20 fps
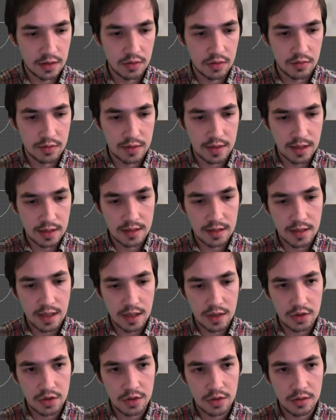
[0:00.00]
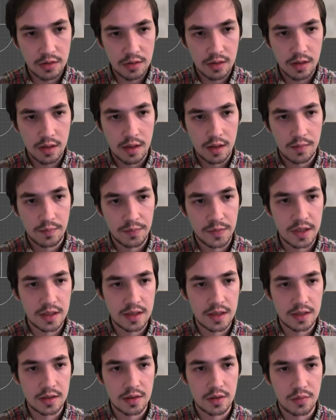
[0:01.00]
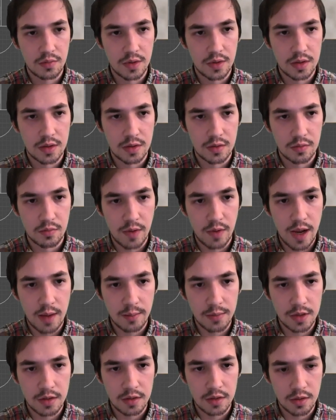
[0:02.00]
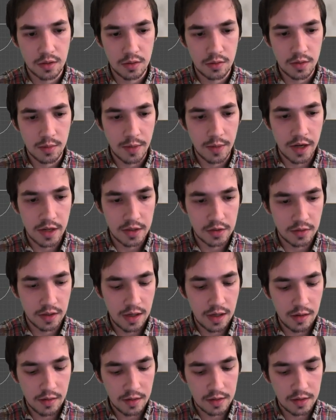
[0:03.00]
use this texture, this is what's wrapped to the box right now.